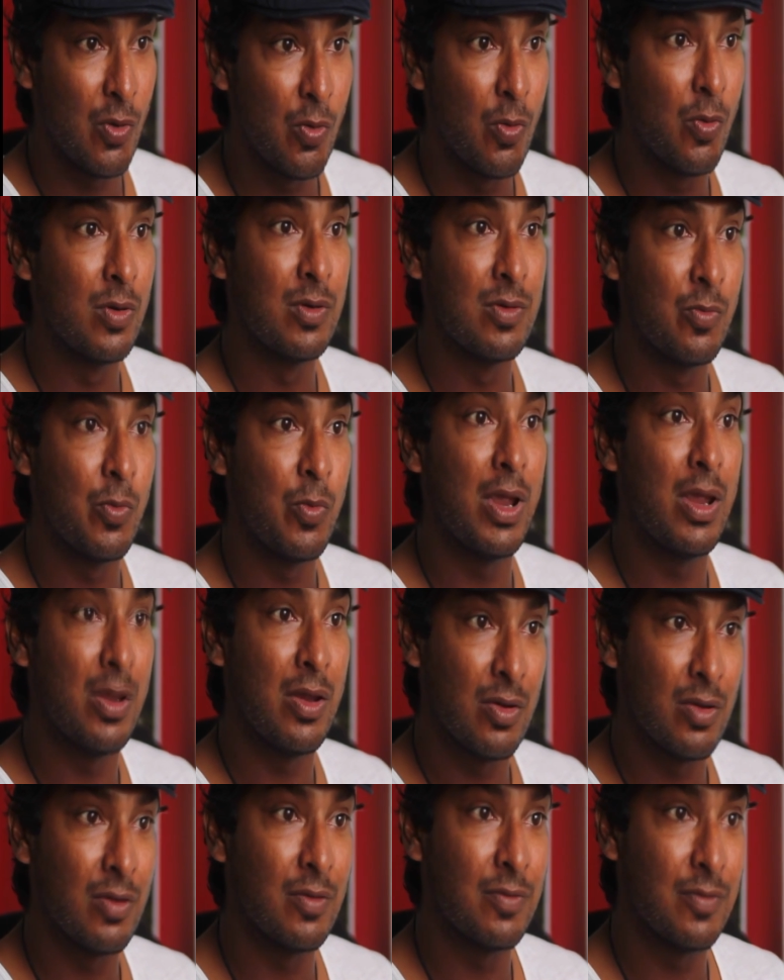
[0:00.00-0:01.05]
own
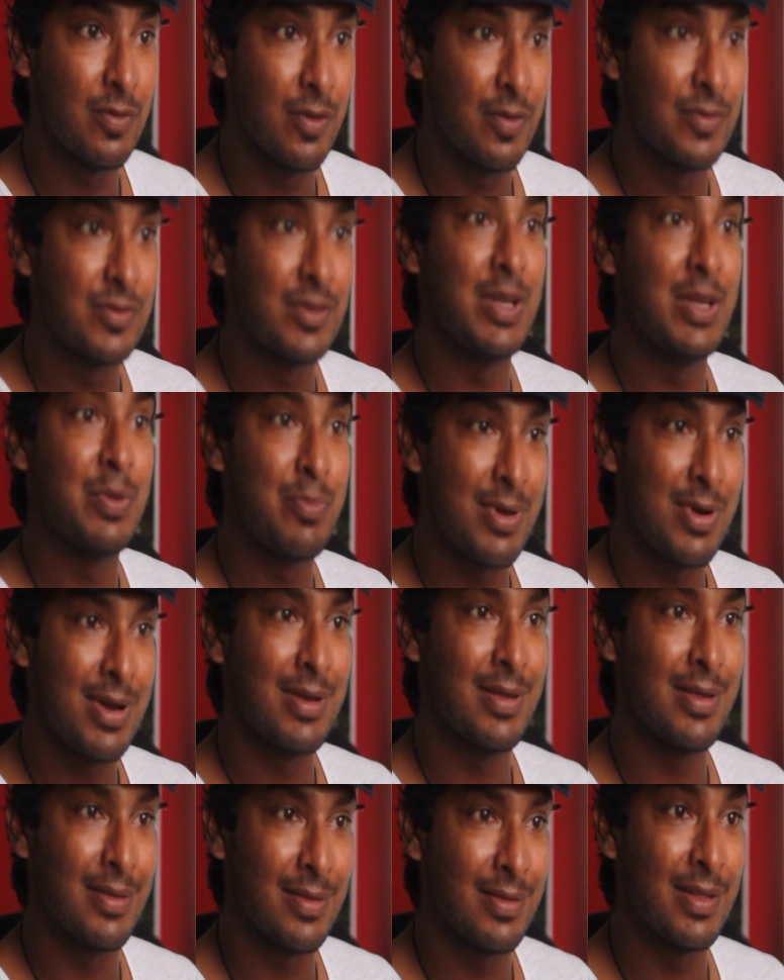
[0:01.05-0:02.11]
way of
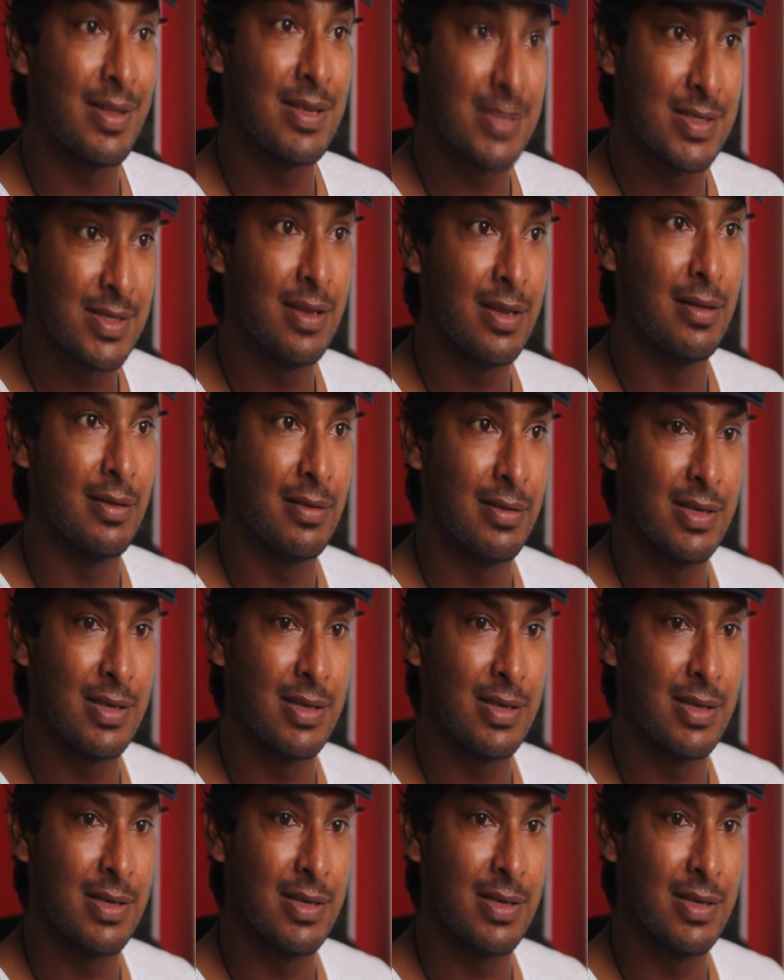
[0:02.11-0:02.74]
celebrating their skill